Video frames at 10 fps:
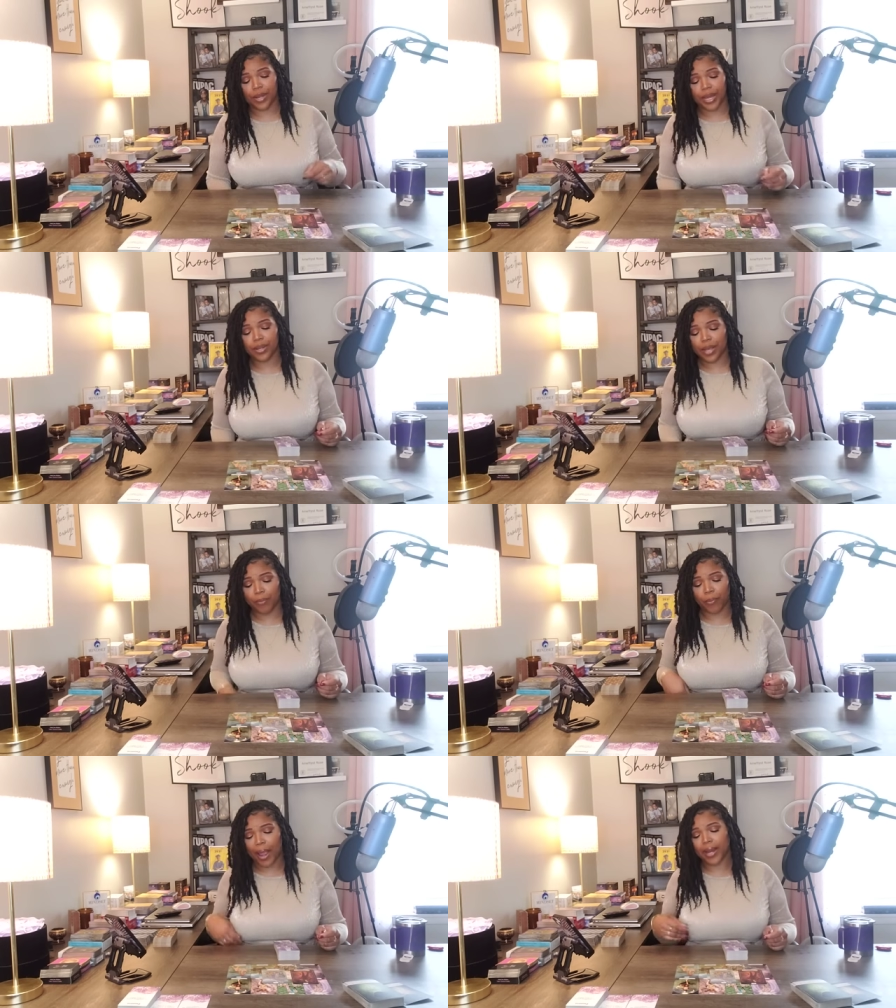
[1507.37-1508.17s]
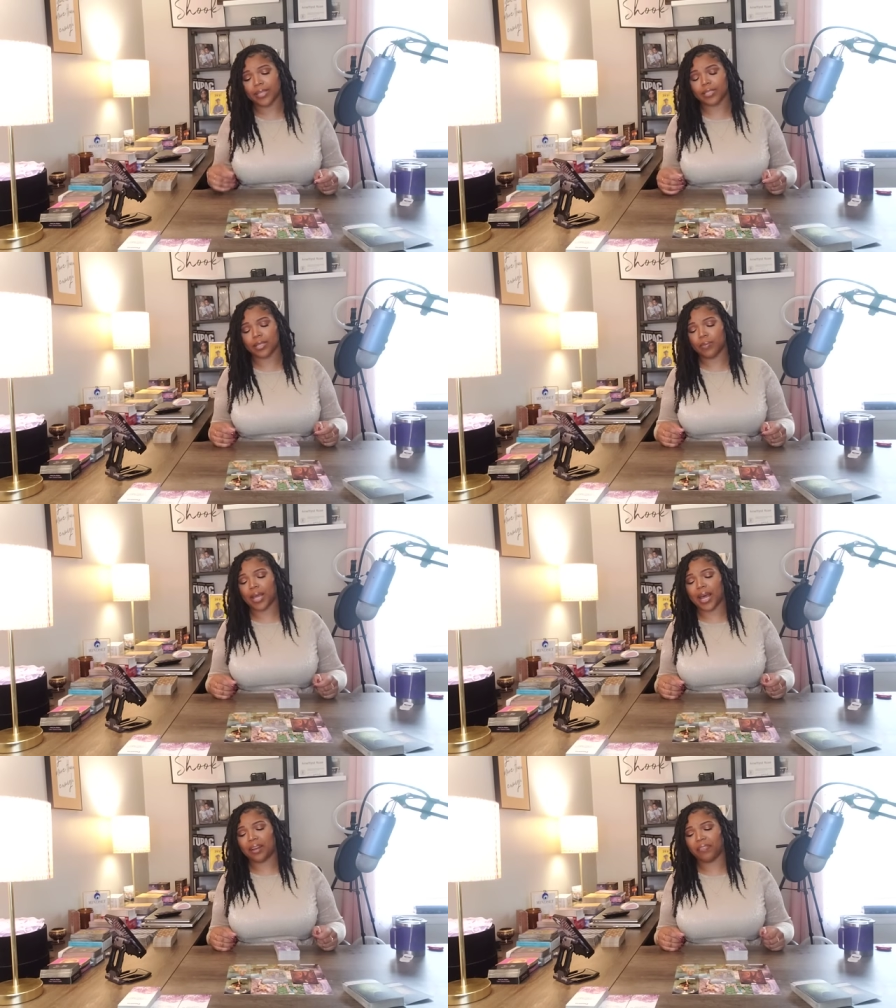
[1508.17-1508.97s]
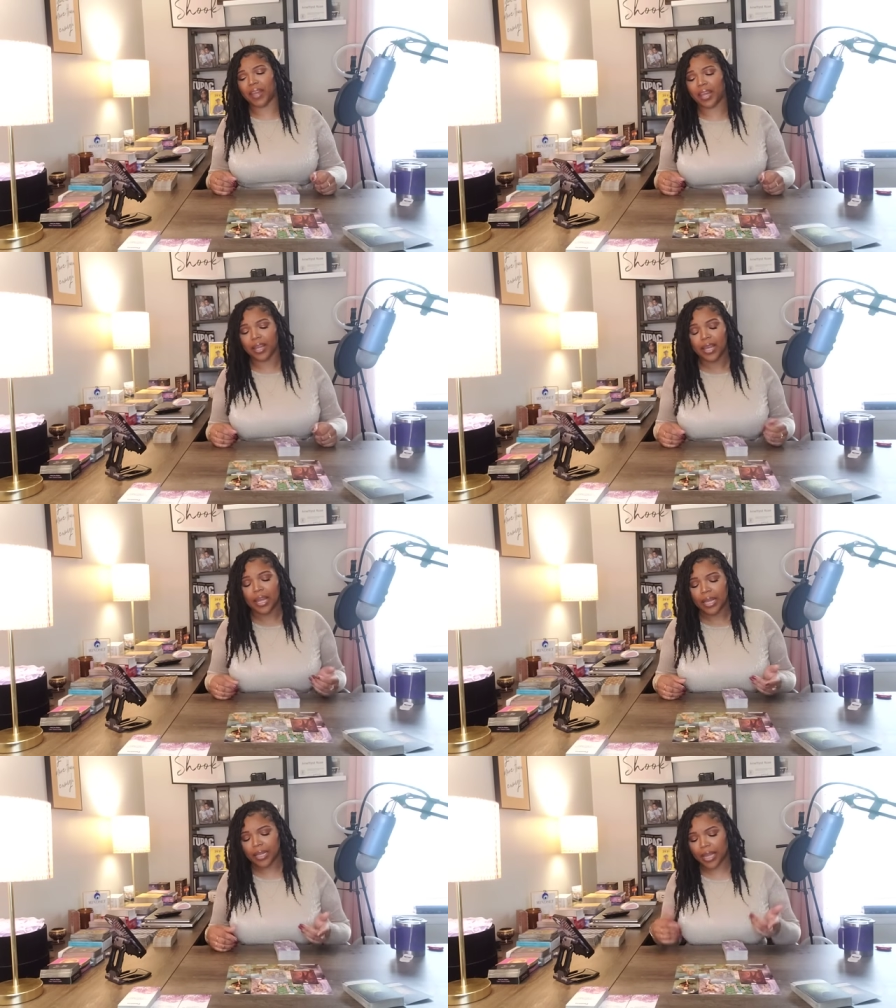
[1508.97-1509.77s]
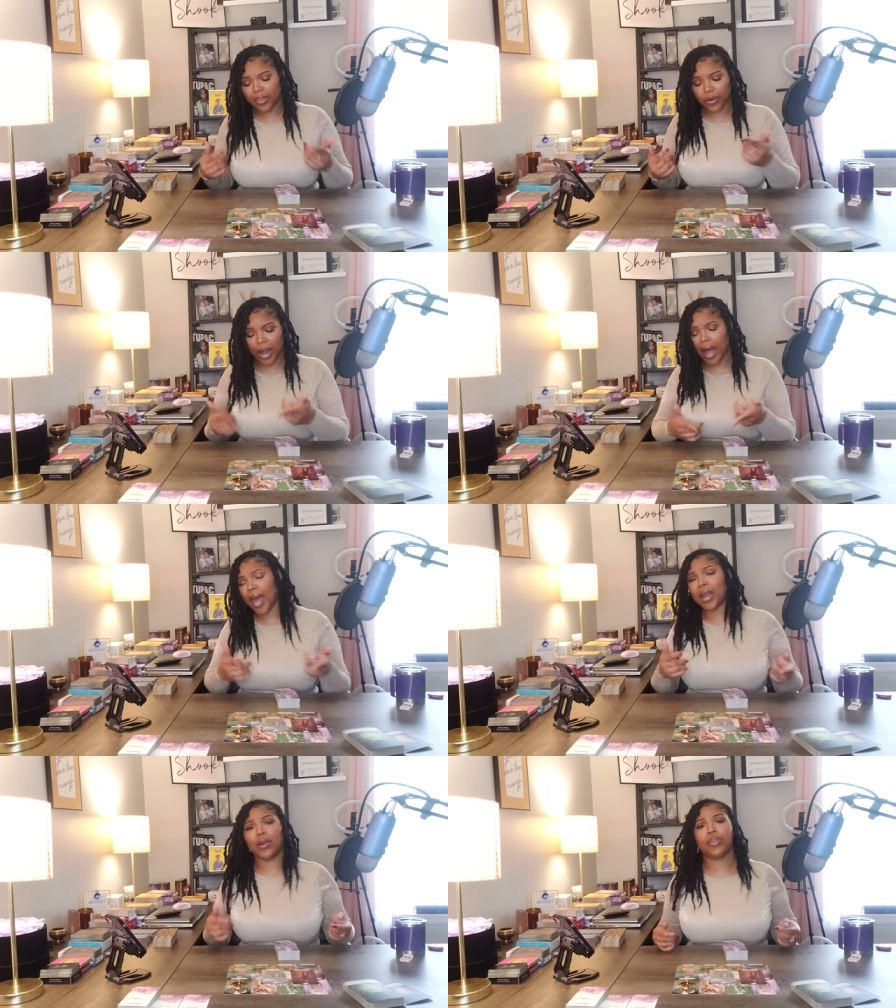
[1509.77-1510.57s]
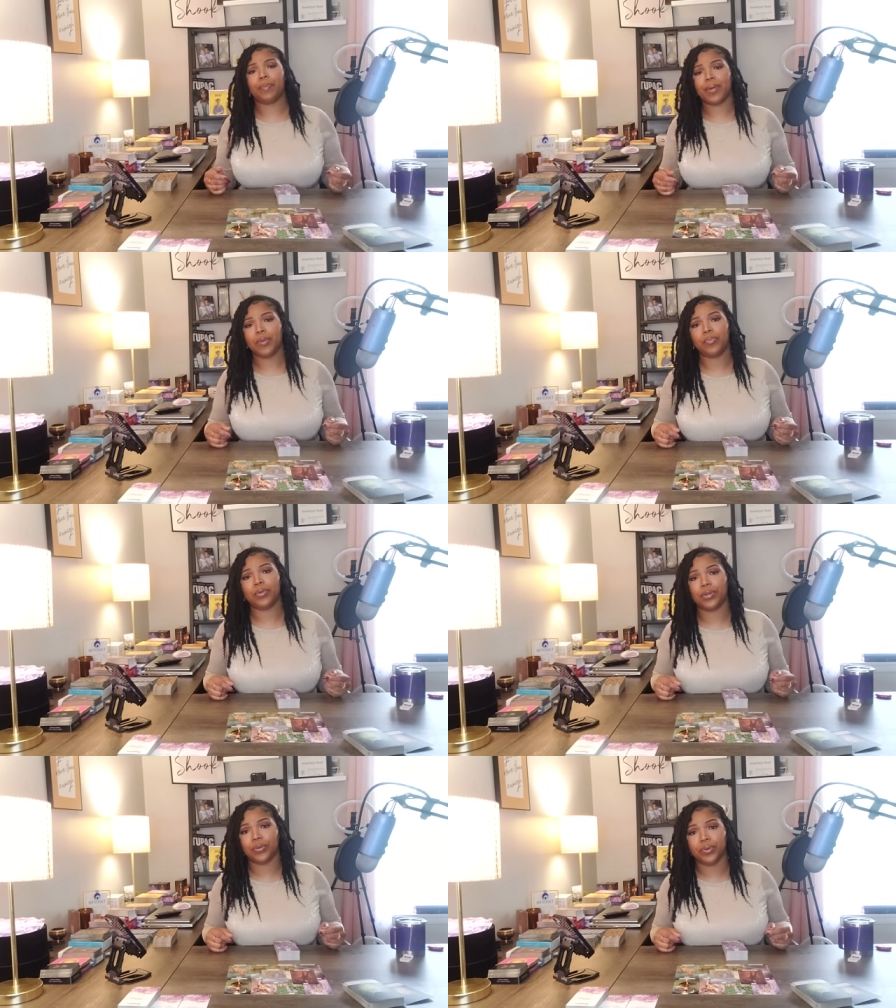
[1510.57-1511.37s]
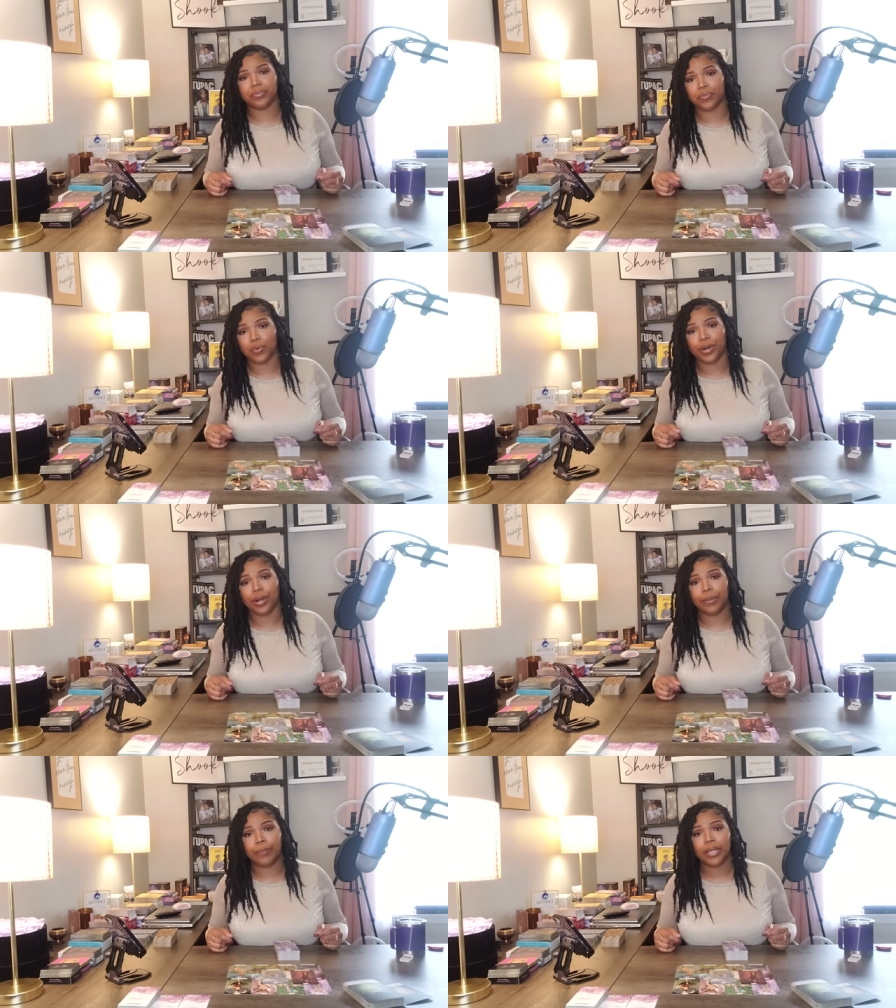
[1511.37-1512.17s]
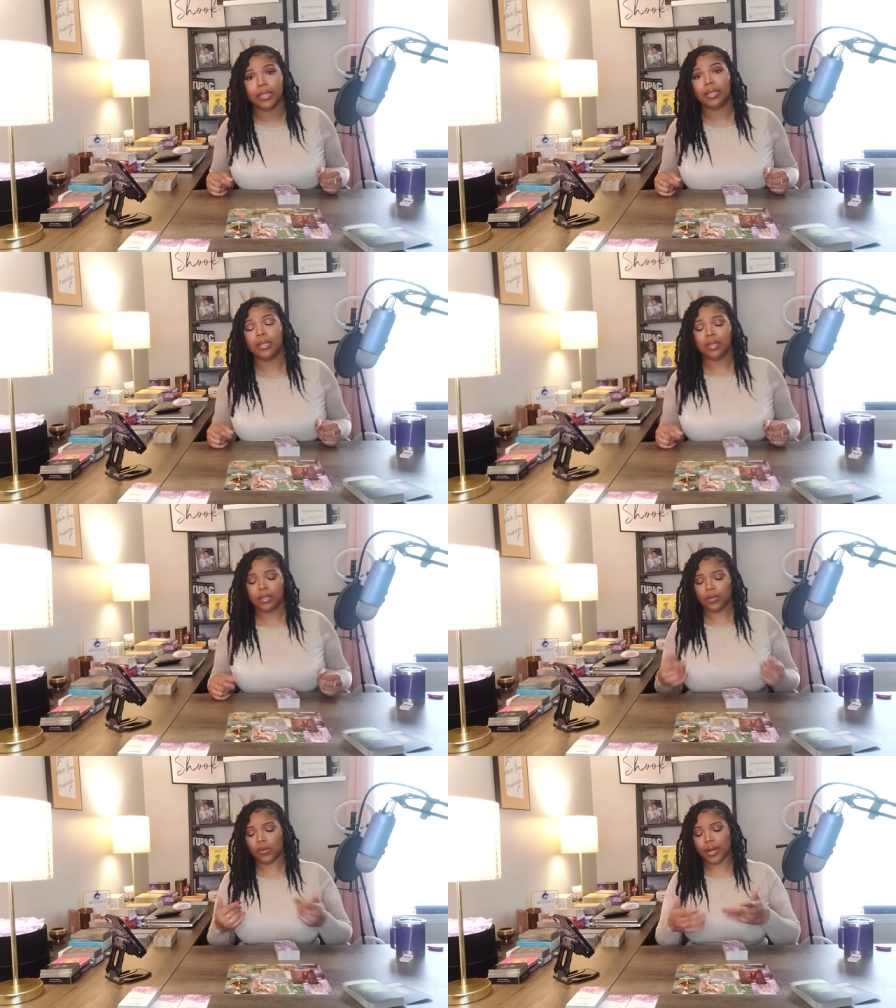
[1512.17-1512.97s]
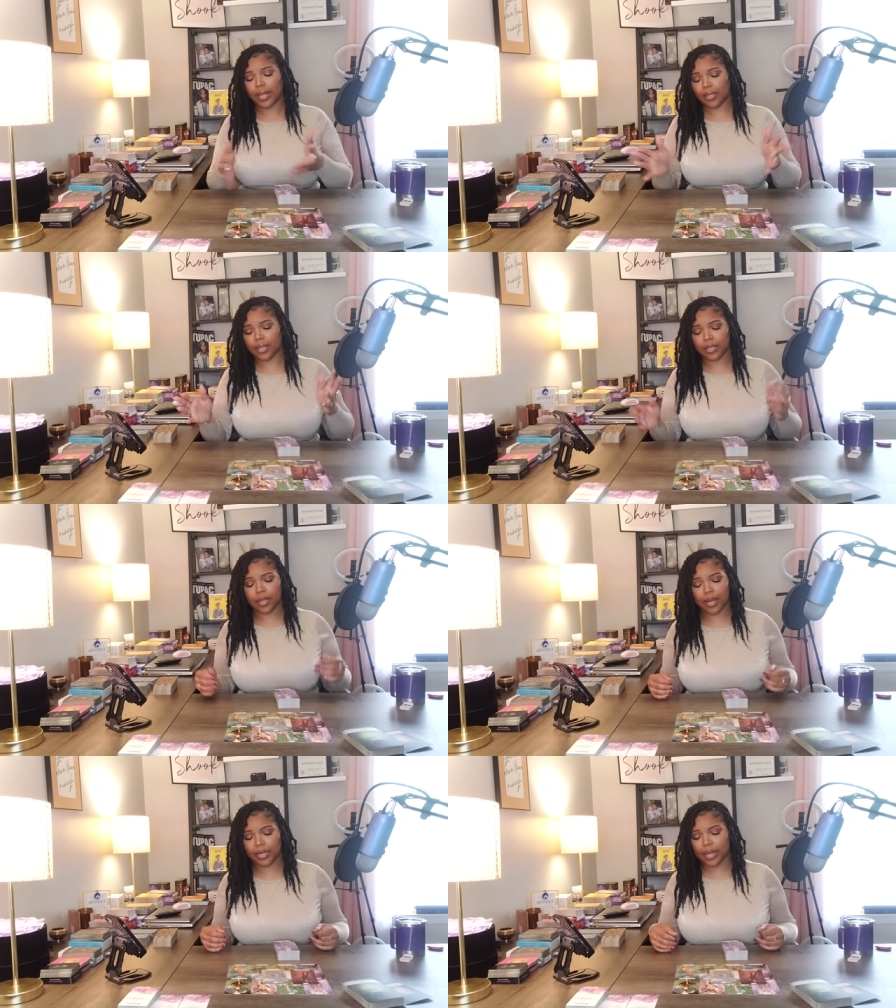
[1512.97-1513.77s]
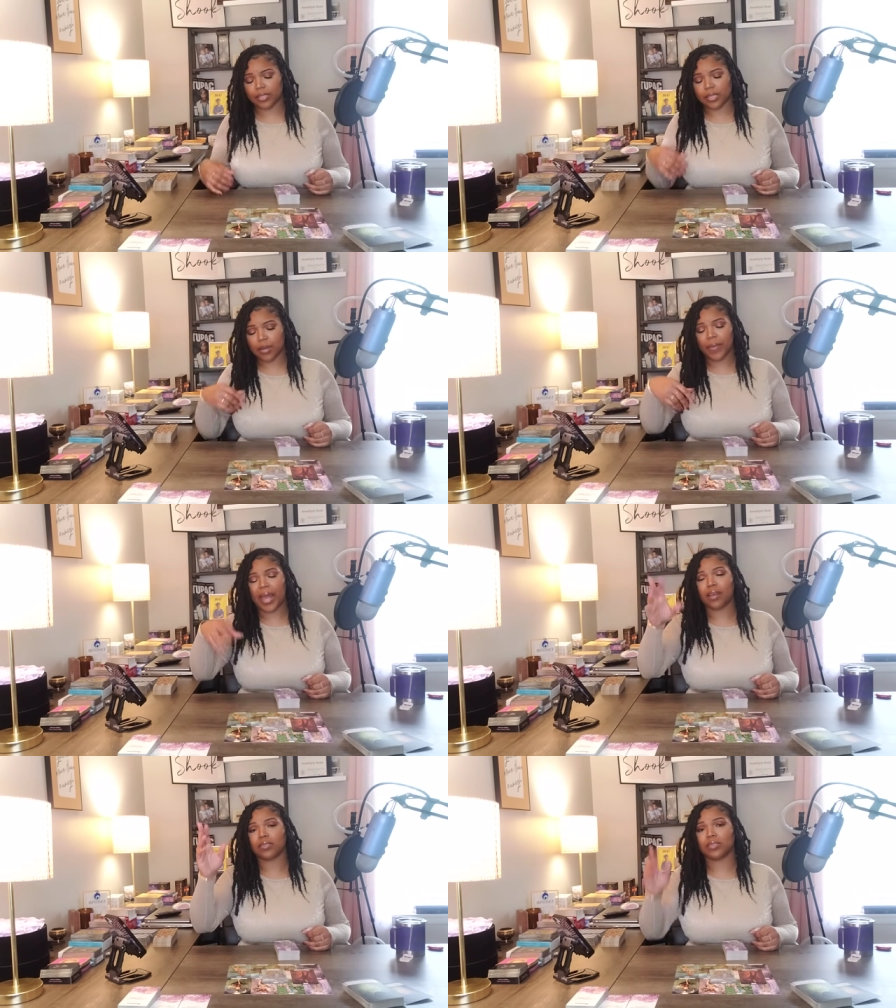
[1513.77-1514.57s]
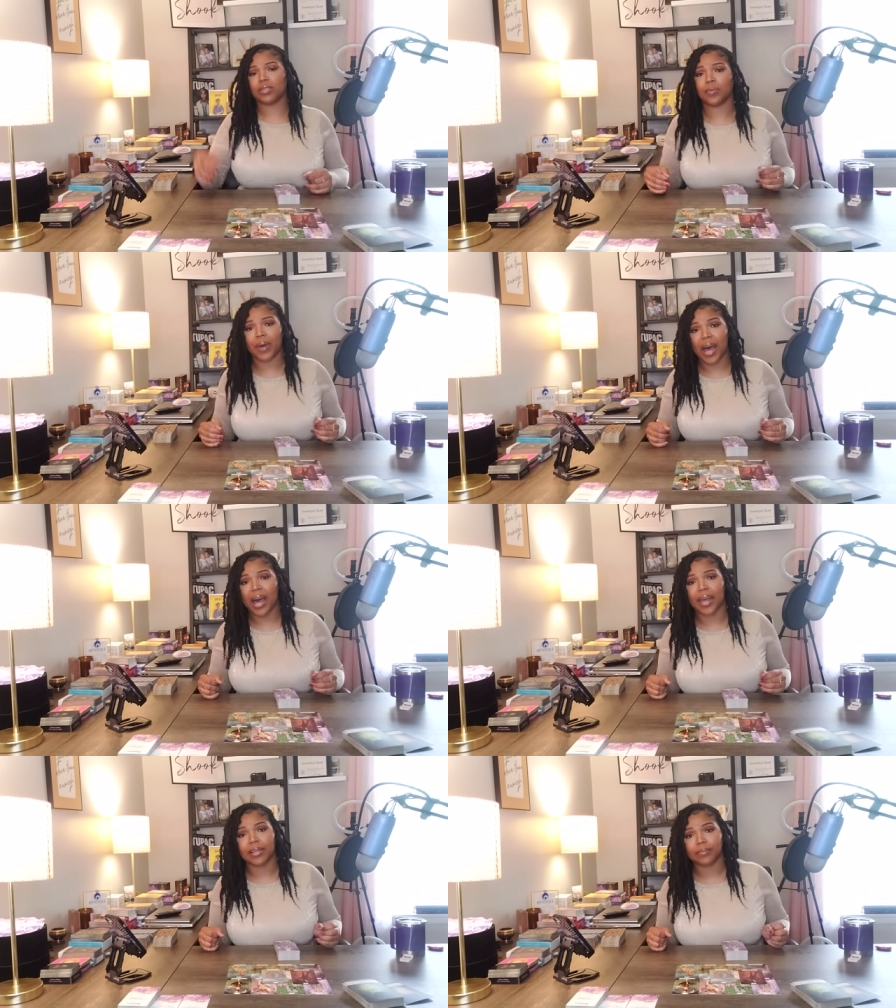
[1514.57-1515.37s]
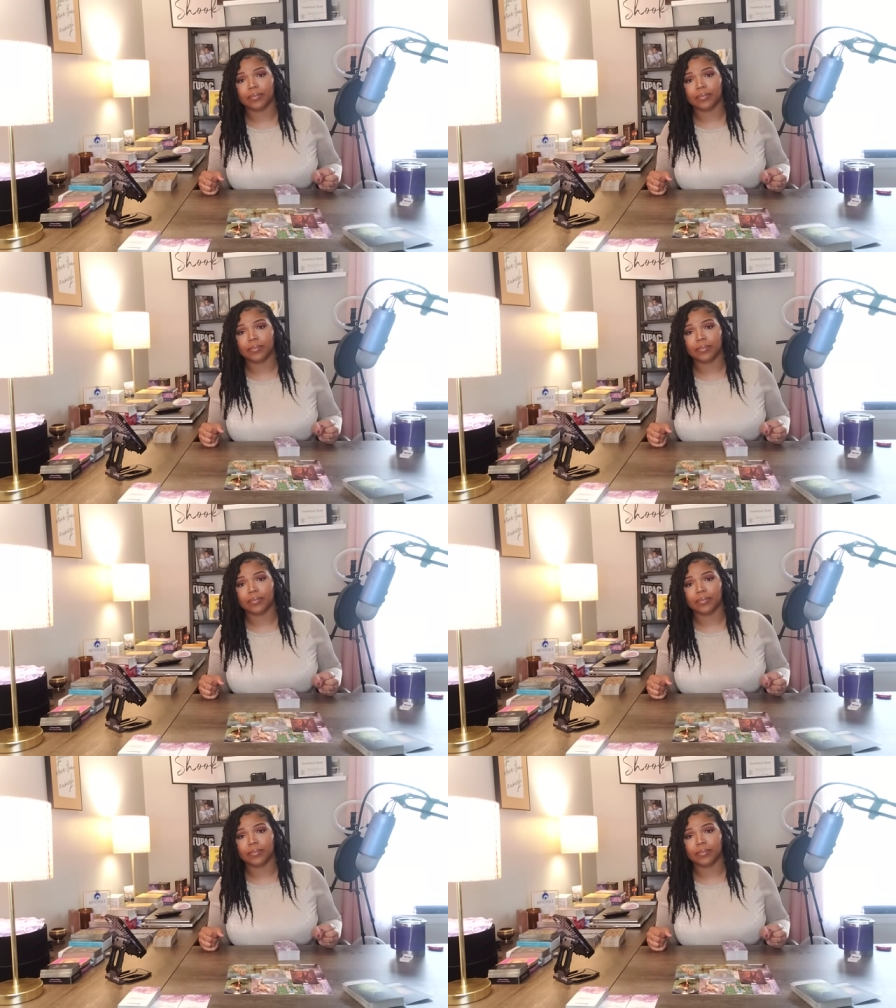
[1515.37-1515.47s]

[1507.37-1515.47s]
They they practice some kind of they they either hire the people to do it for them or they they they did somehow stir the pot